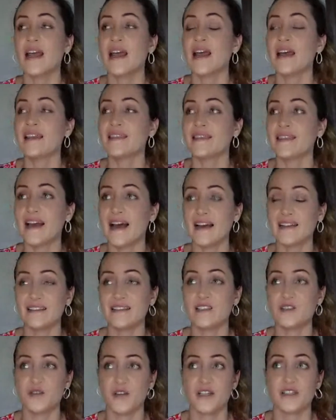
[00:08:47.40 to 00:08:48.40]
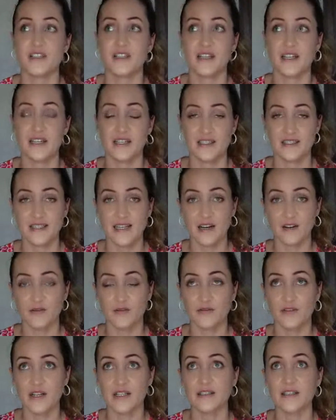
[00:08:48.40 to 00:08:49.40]
That situation in itself
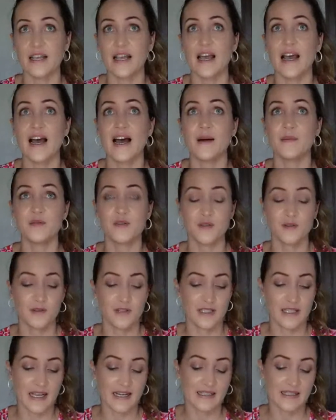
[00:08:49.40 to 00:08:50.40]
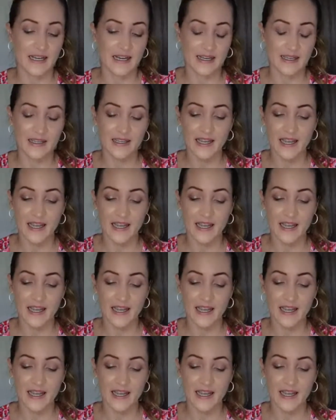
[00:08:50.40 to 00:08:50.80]
felt absolutely like dying.